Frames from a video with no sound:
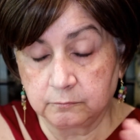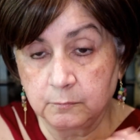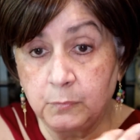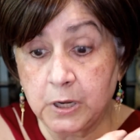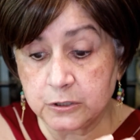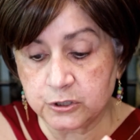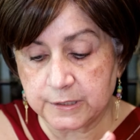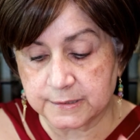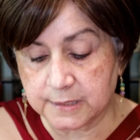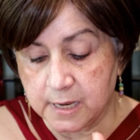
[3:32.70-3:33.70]

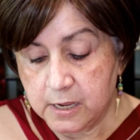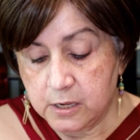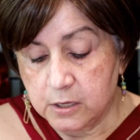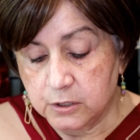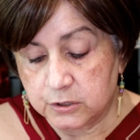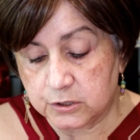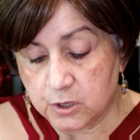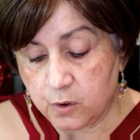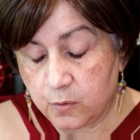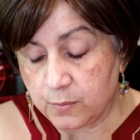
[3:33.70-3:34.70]
blushes.
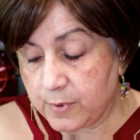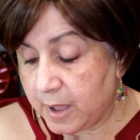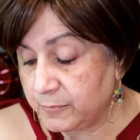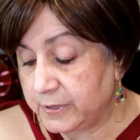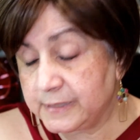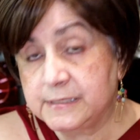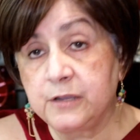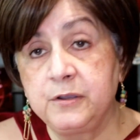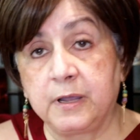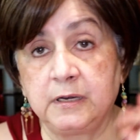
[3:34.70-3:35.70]
So I'm going to tell
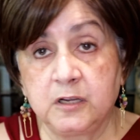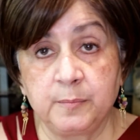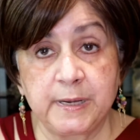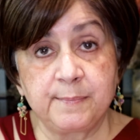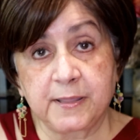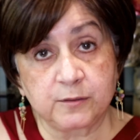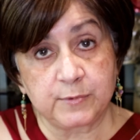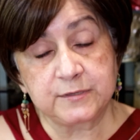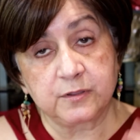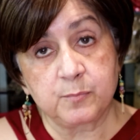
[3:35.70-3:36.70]
you a little bit about the
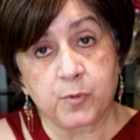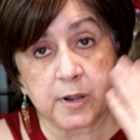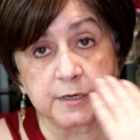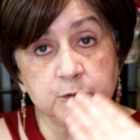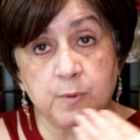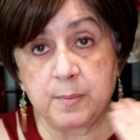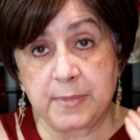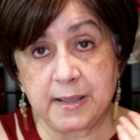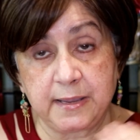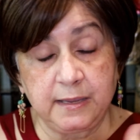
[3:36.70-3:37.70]
rest of the products while
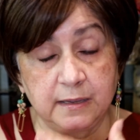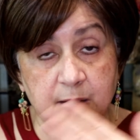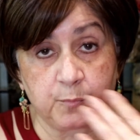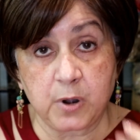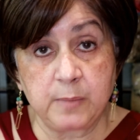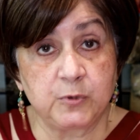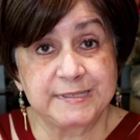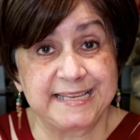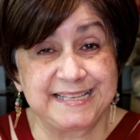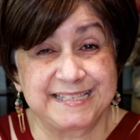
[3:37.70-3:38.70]
my primer
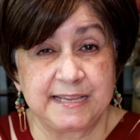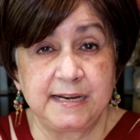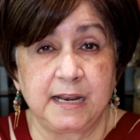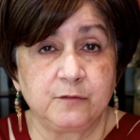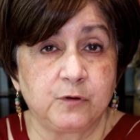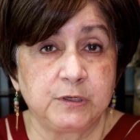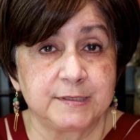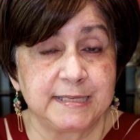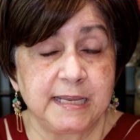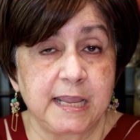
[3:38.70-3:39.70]
sinks in. I like for it to
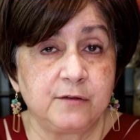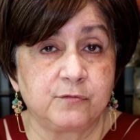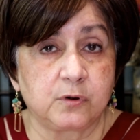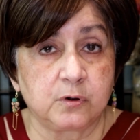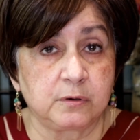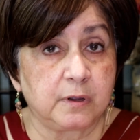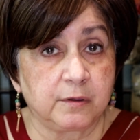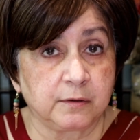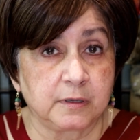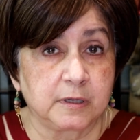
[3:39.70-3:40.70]
sink in for
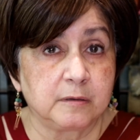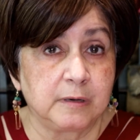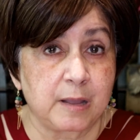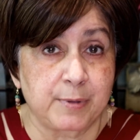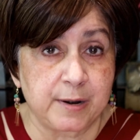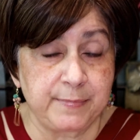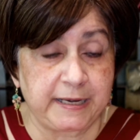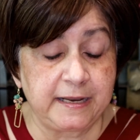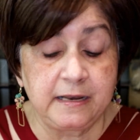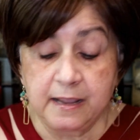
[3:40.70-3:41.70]
about a
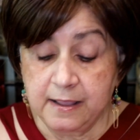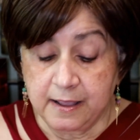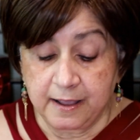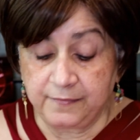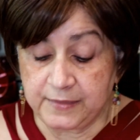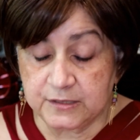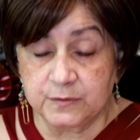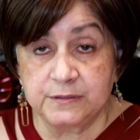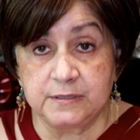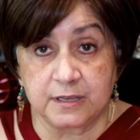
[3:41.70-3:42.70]
minute. And this
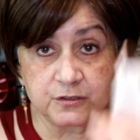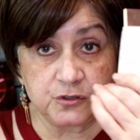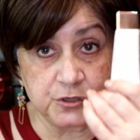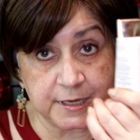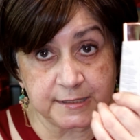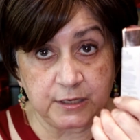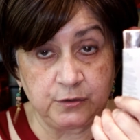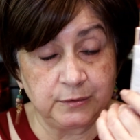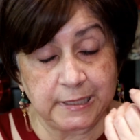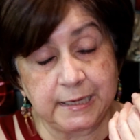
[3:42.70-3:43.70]
one does suggest that
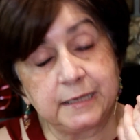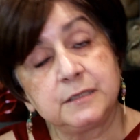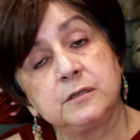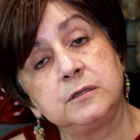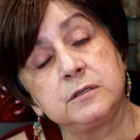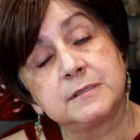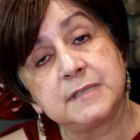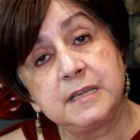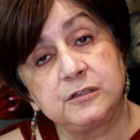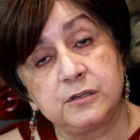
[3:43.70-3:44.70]
you let it
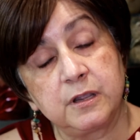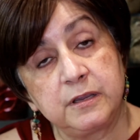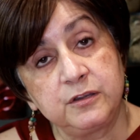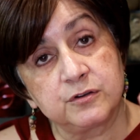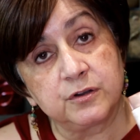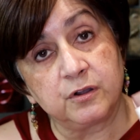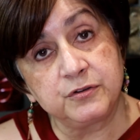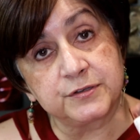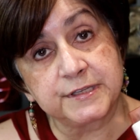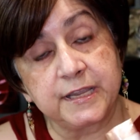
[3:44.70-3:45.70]
sink on
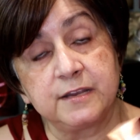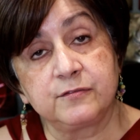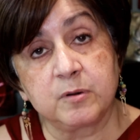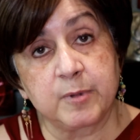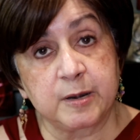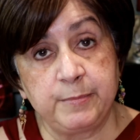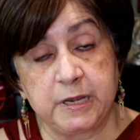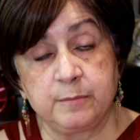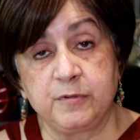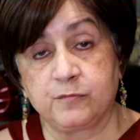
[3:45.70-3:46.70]
your skin for about a
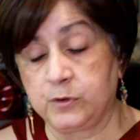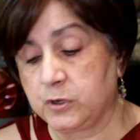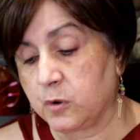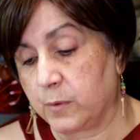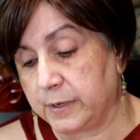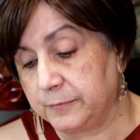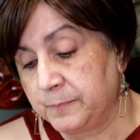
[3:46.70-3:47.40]
minute before you go on.